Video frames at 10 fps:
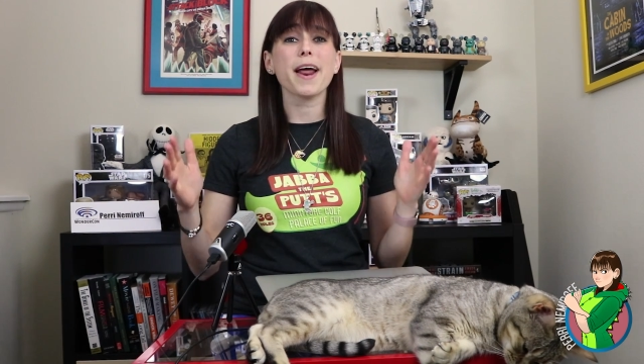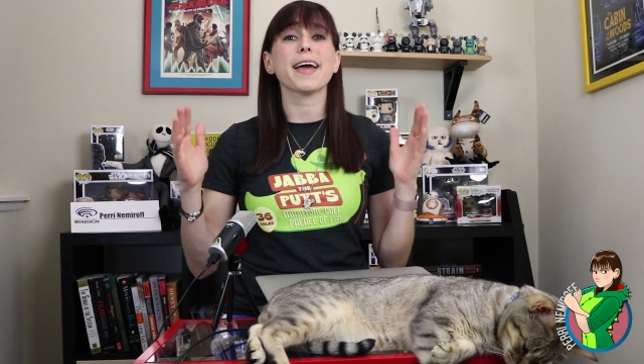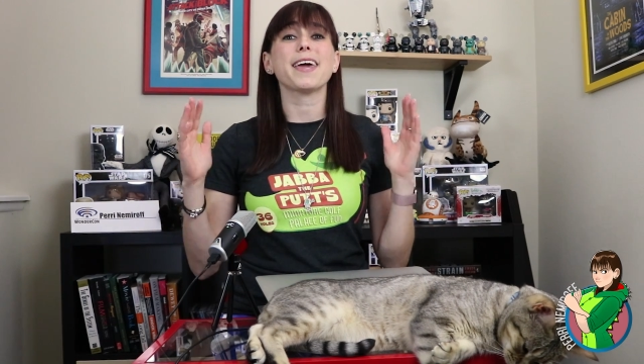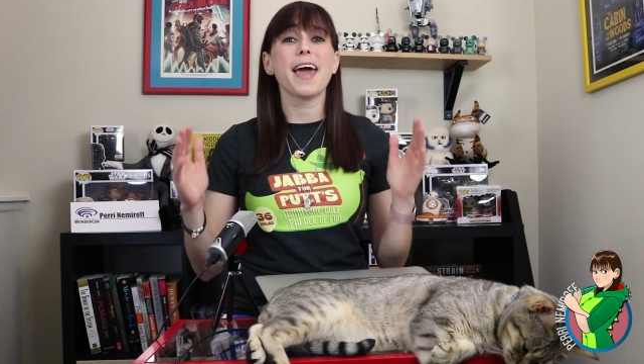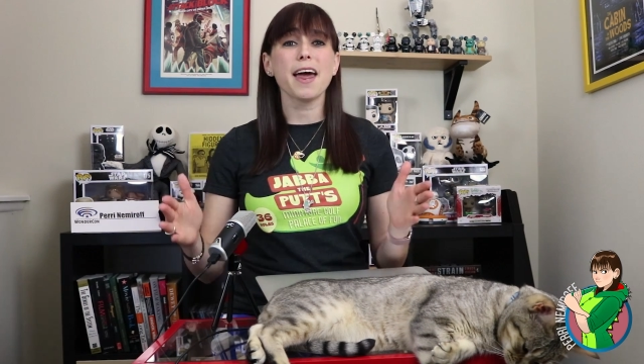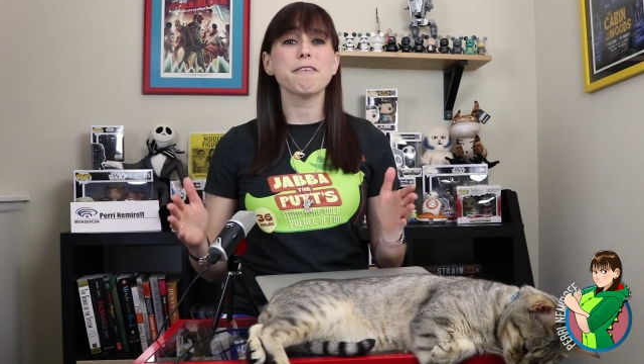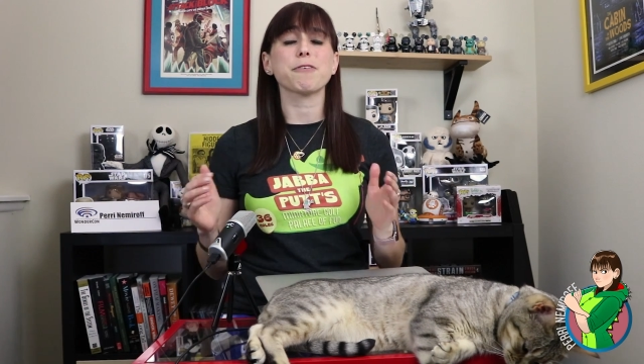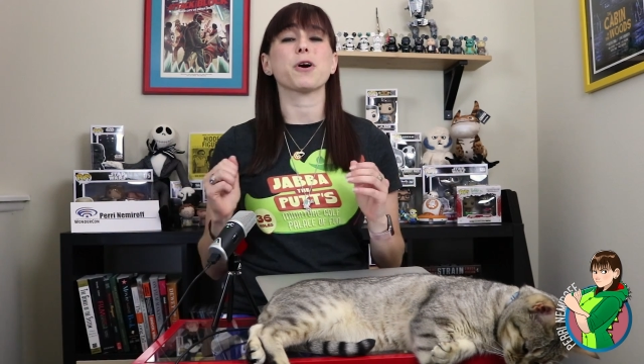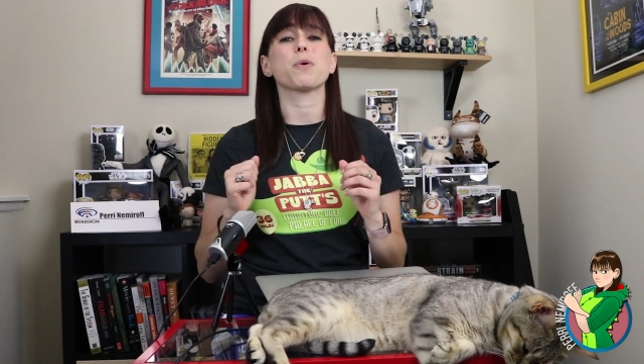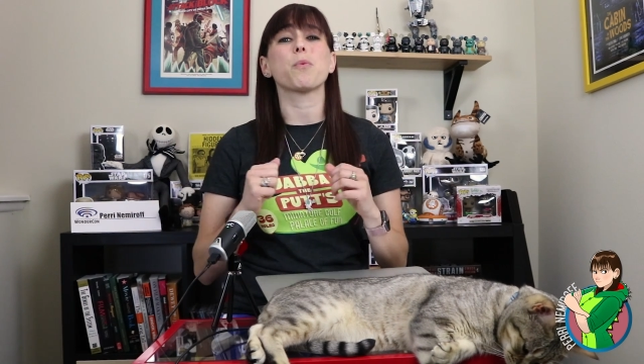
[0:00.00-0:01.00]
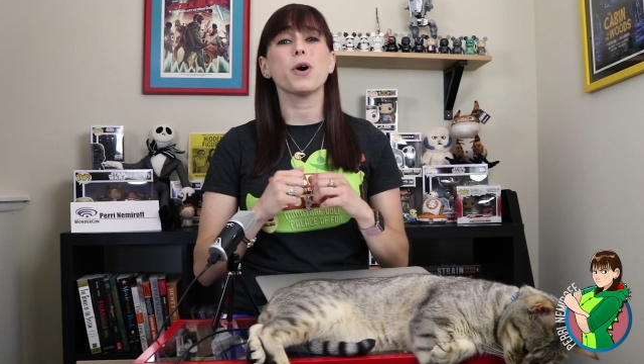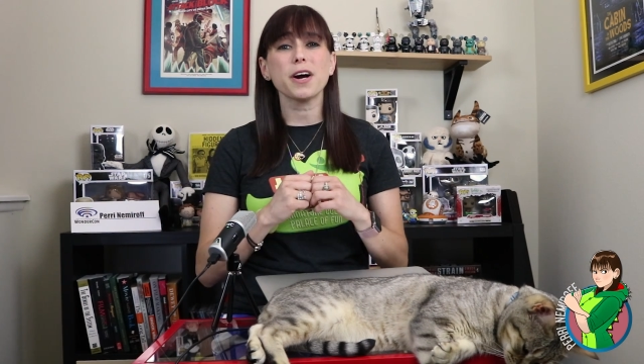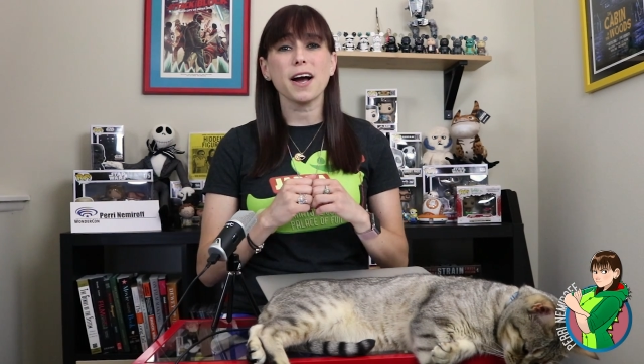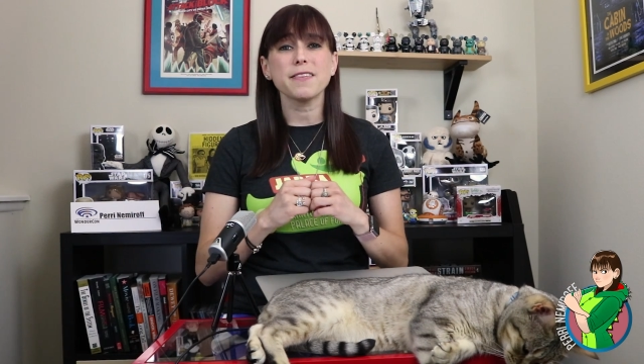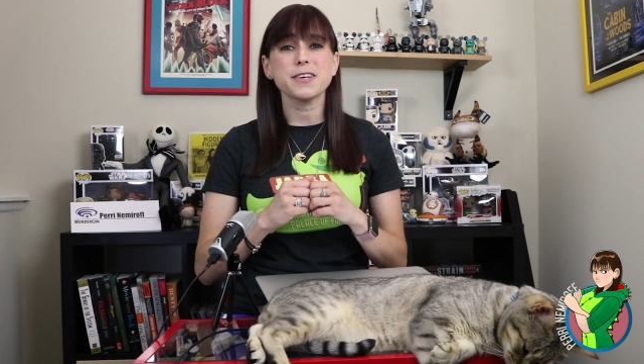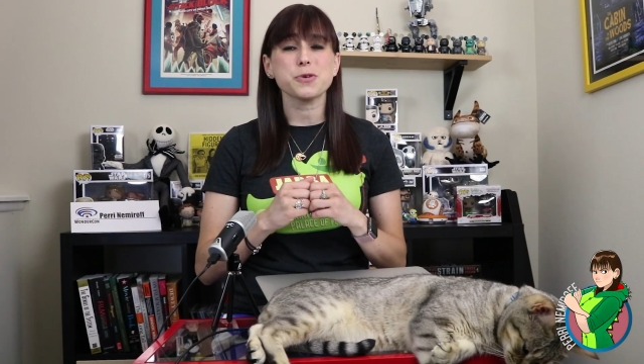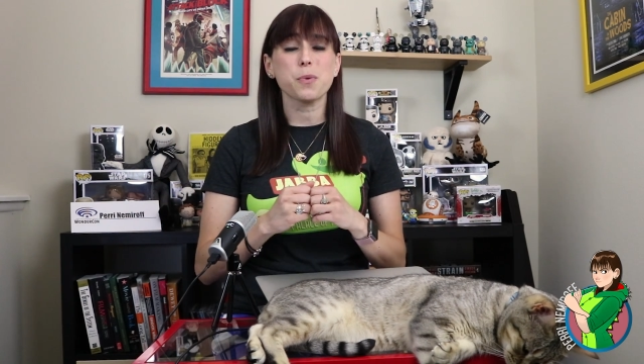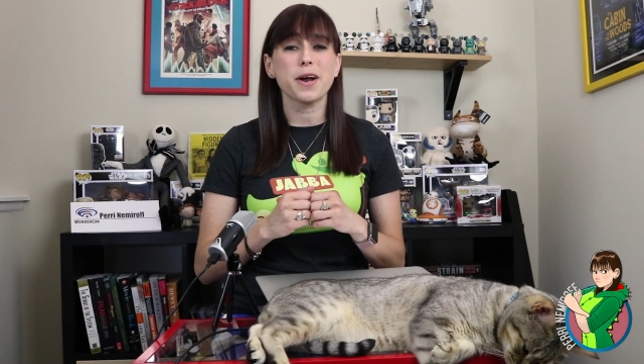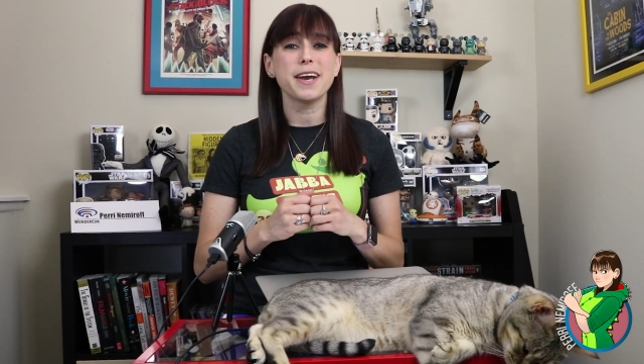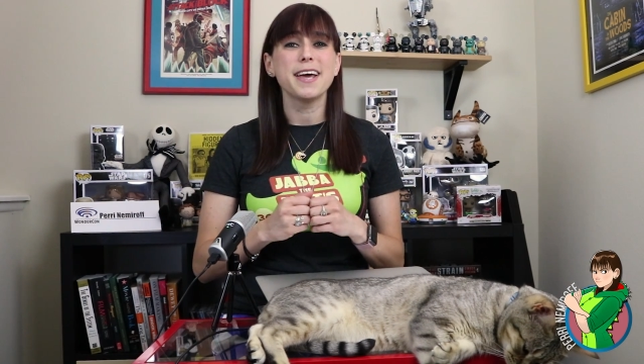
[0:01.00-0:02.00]
at Cannes for her work on this
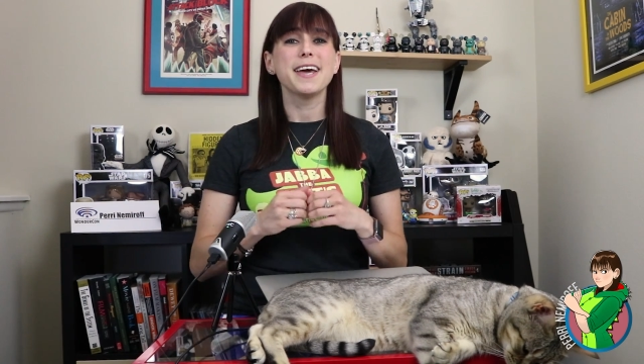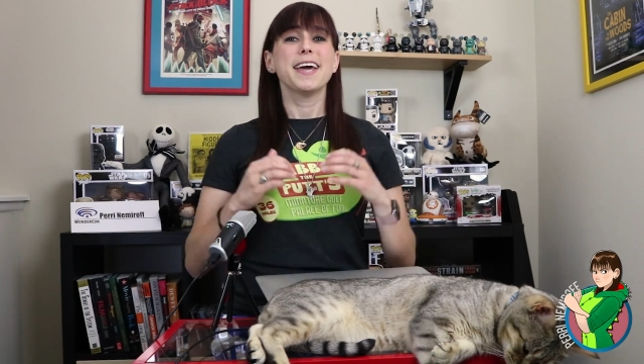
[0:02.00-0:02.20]
one.